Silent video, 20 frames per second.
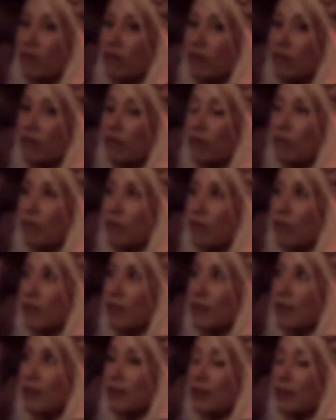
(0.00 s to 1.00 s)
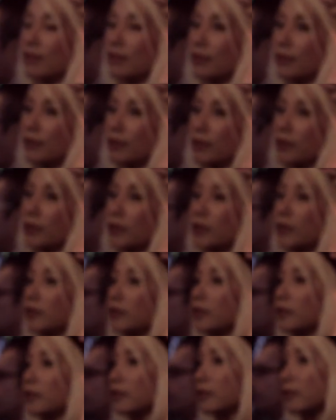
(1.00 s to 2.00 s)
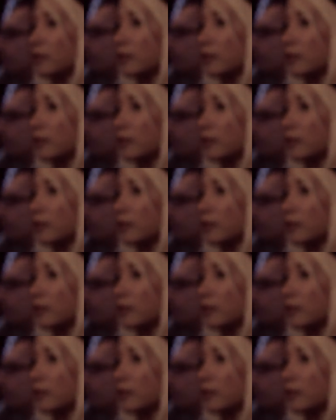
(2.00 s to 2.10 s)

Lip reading: This person isn't speaking.